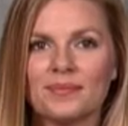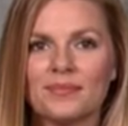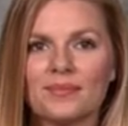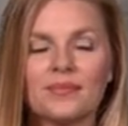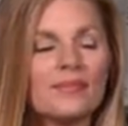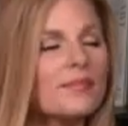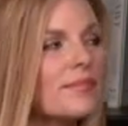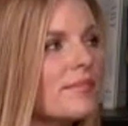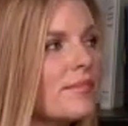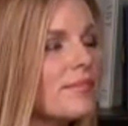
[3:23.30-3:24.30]

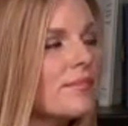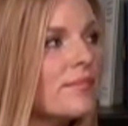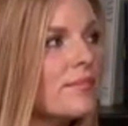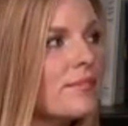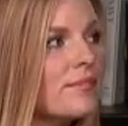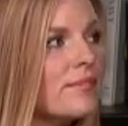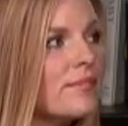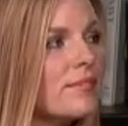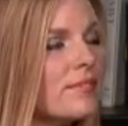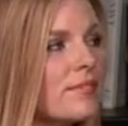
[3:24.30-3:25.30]

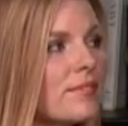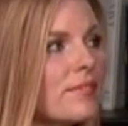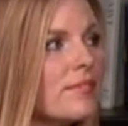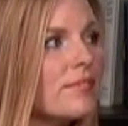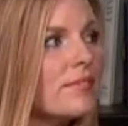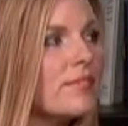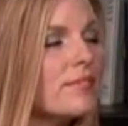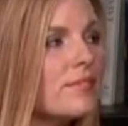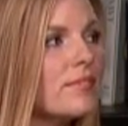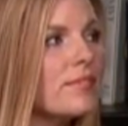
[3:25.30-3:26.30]

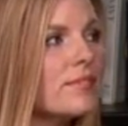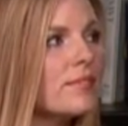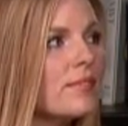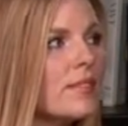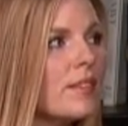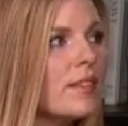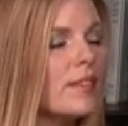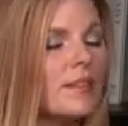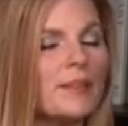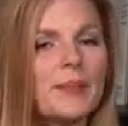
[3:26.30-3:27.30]

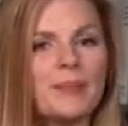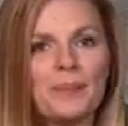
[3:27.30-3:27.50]
(silent)